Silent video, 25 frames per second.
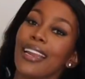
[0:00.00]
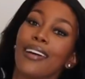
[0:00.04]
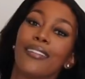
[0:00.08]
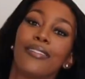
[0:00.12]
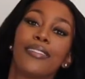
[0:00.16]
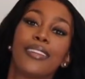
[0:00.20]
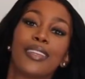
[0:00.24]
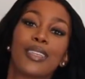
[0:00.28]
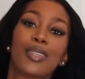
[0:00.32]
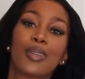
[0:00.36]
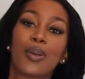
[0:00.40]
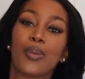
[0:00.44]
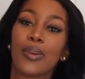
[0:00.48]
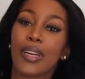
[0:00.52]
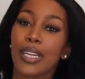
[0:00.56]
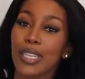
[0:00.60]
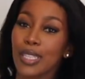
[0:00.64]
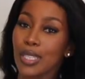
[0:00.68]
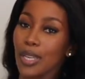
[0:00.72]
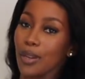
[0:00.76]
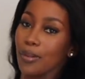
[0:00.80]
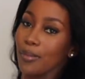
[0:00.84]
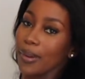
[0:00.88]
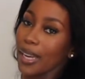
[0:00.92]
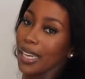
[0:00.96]
love this wig
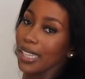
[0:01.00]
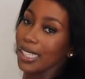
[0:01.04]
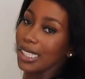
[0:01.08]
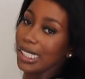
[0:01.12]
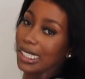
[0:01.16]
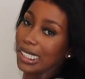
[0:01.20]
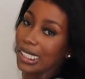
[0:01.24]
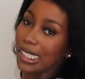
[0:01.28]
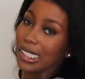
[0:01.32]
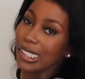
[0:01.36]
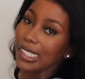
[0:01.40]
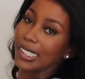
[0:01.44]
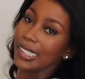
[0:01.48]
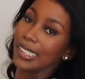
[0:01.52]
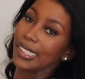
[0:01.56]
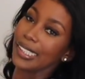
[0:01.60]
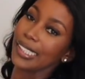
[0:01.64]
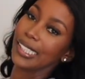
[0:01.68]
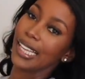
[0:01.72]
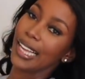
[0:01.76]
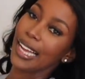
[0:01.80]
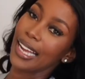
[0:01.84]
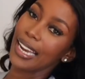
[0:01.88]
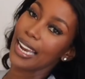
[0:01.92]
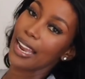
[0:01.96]
so much.
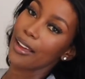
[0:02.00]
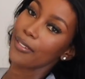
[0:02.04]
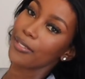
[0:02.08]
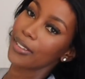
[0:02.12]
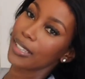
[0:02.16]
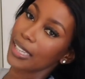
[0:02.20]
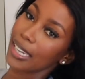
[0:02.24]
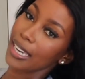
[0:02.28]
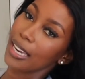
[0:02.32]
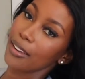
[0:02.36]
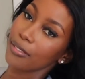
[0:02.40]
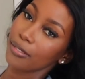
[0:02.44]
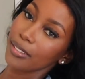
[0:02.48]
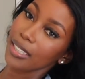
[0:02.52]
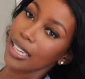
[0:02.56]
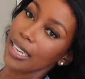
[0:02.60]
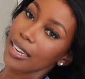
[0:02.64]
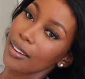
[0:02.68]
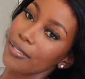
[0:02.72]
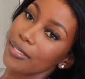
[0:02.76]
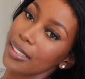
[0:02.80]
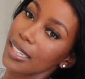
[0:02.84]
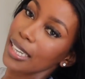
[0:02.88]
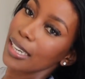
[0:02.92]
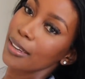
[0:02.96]

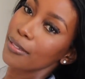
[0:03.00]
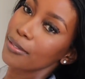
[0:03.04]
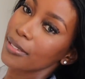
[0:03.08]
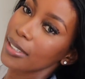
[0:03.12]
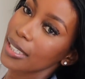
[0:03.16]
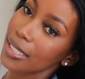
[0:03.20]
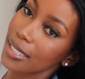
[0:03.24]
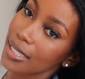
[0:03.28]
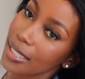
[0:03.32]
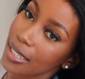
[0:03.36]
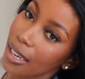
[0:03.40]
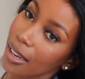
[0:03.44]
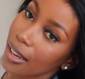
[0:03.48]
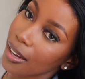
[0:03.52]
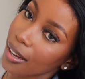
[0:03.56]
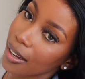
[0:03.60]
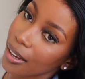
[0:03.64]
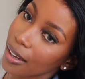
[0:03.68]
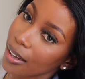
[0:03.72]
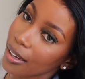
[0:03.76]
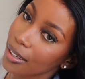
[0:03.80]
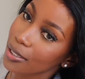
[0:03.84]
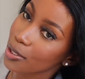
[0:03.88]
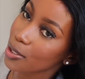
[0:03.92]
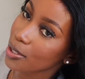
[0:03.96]
Love it.
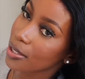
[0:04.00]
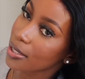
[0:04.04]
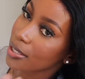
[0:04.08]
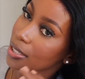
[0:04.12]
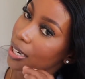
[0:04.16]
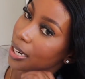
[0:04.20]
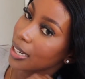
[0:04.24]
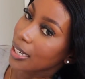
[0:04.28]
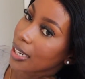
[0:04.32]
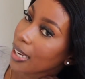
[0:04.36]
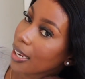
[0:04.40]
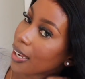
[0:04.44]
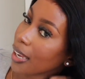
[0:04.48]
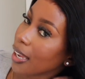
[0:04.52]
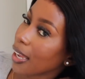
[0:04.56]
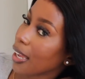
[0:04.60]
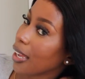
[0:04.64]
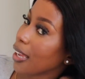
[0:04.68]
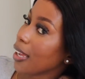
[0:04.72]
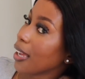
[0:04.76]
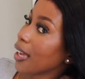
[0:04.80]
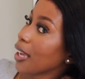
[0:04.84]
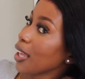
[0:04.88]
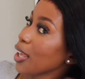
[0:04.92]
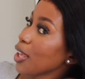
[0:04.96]
Oh,
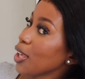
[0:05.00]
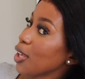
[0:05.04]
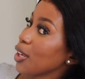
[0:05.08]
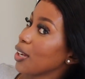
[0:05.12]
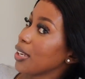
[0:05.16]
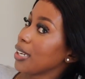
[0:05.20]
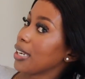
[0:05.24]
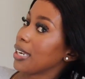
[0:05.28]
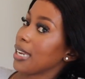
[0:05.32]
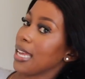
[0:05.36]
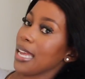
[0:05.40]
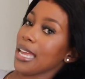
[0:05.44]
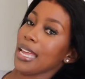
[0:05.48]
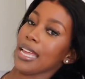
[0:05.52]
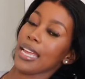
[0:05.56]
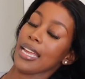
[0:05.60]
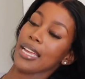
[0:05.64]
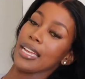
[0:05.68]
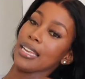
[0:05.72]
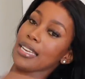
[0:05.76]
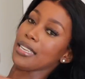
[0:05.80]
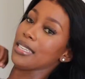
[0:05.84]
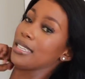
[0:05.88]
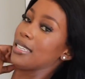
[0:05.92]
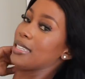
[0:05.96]
stunning
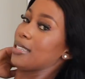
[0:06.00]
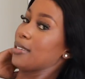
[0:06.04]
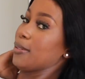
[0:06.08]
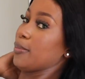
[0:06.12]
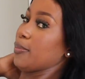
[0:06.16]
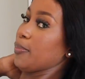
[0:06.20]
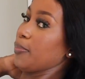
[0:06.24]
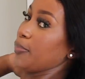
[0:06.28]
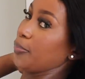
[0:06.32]
unit.